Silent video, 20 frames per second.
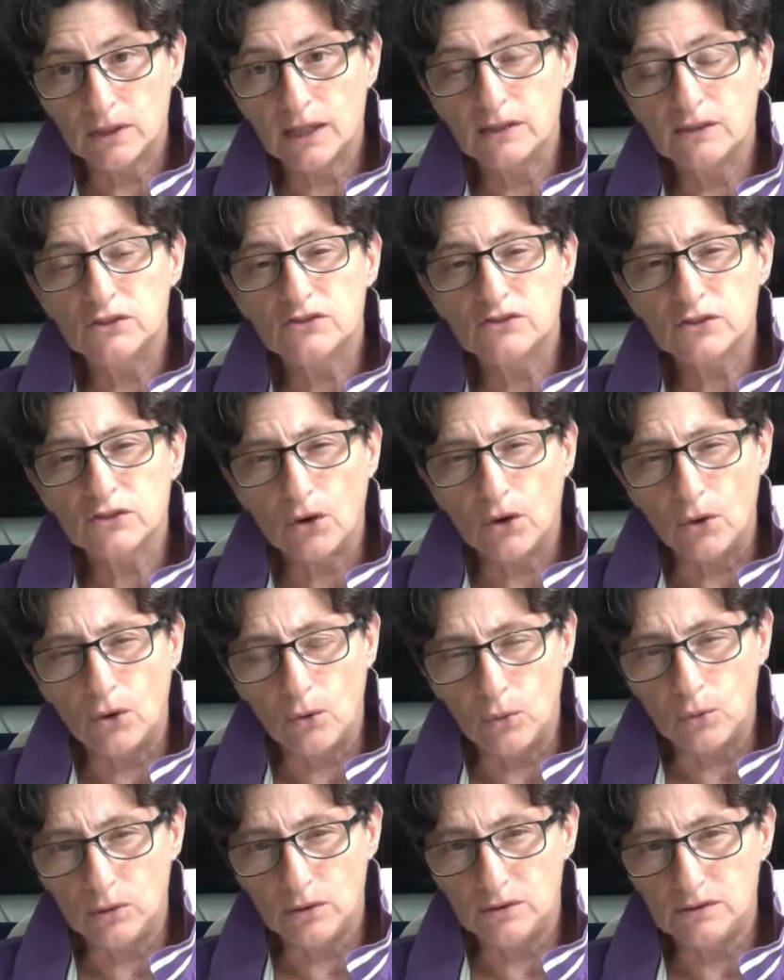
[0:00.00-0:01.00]
and it's
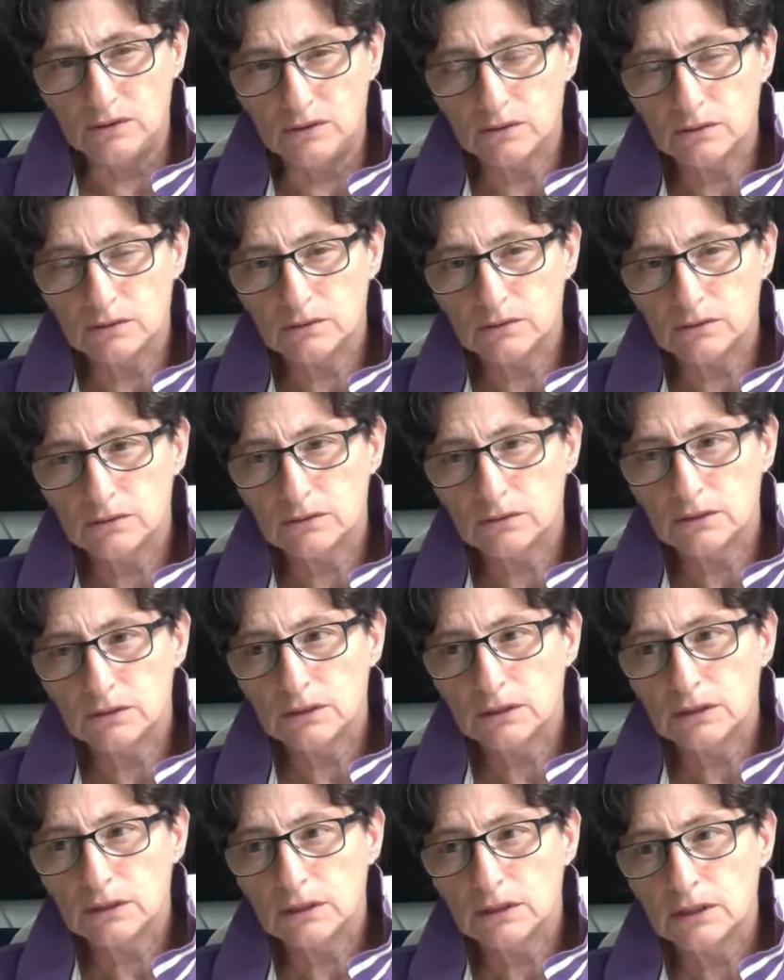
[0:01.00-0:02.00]
old.
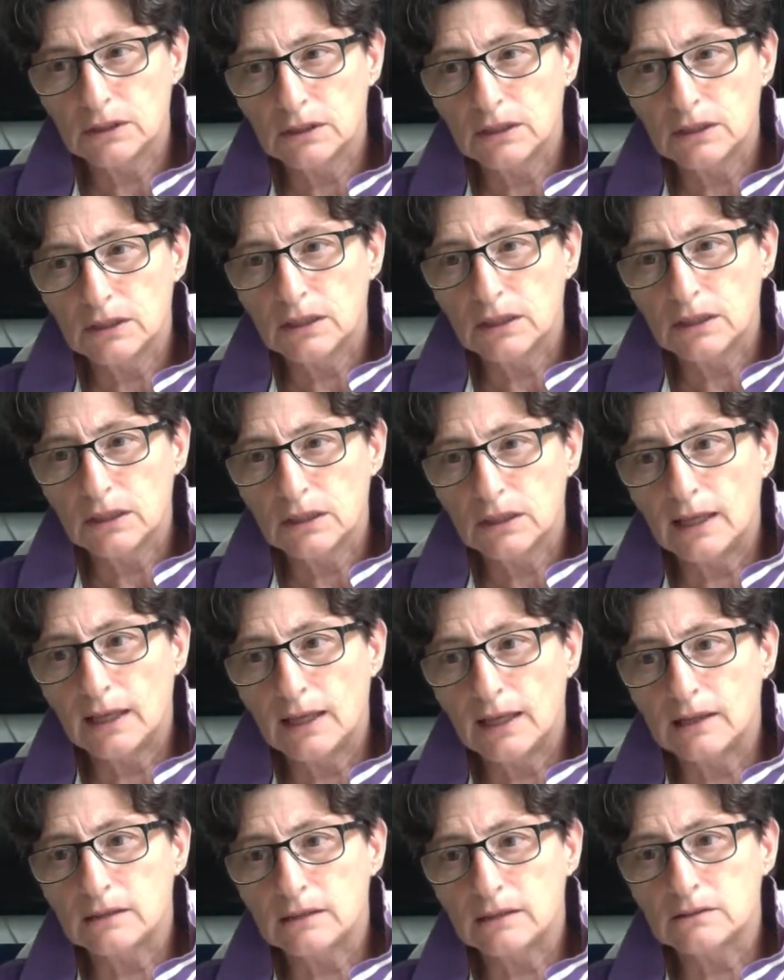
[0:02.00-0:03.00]

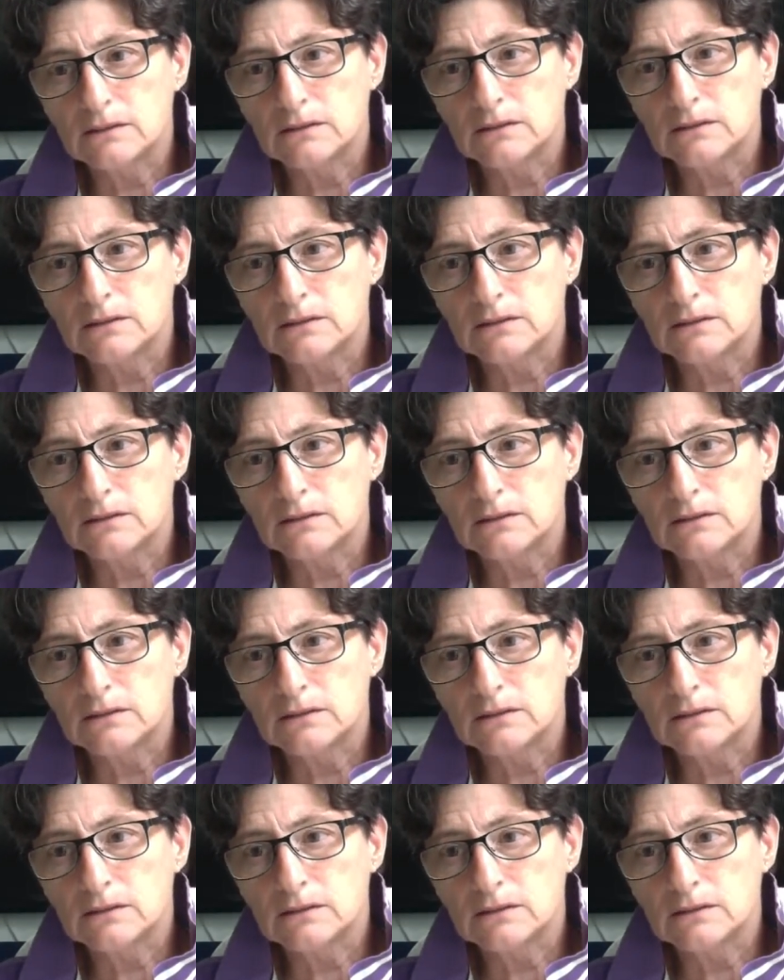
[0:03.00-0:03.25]
And